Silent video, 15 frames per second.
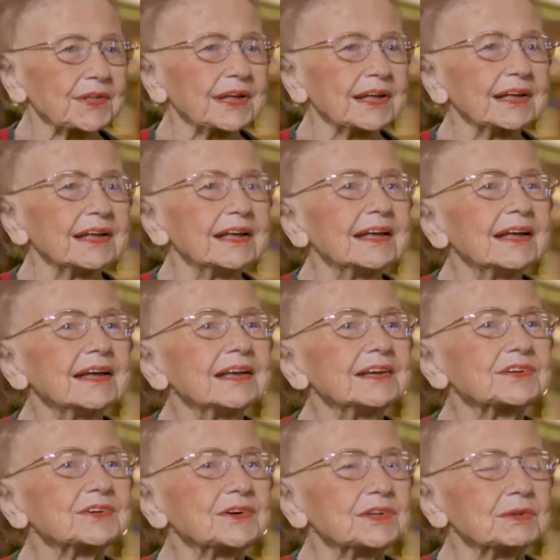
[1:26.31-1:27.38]
They
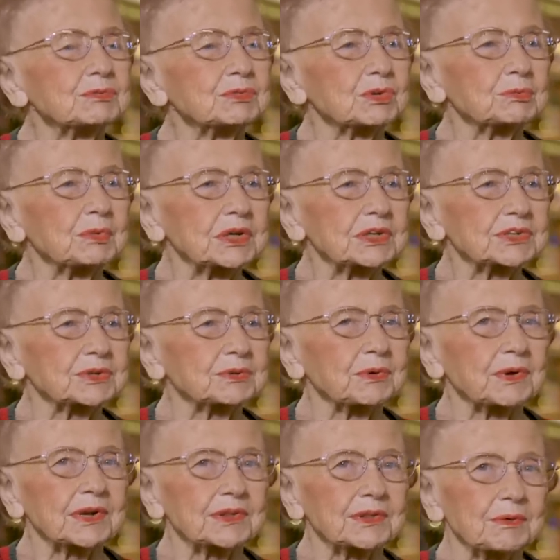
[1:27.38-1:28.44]
enjoyed them so much. So Wally